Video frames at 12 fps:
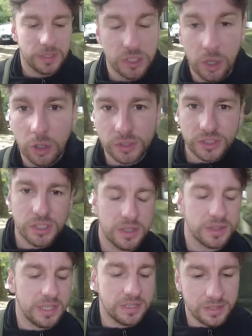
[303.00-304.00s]
And you
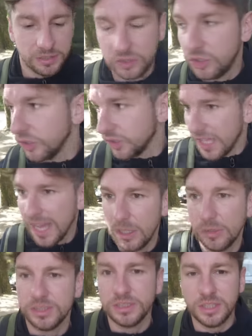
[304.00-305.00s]
think that it's just the
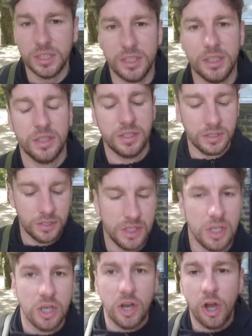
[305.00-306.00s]
houses that are
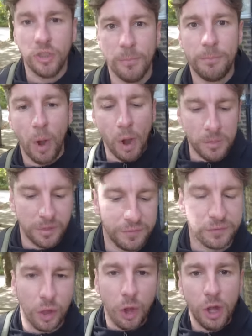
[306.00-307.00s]
on the bottom of the
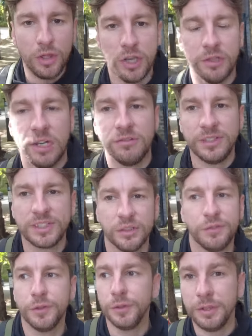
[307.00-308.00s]
floor that are at risk
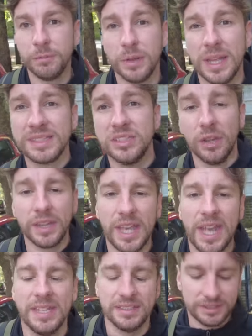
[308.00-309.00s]
of flooding, but that's not the
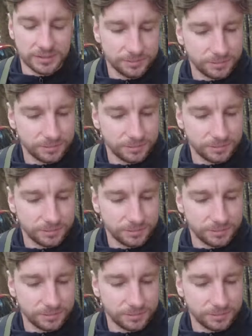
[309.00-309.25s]
case.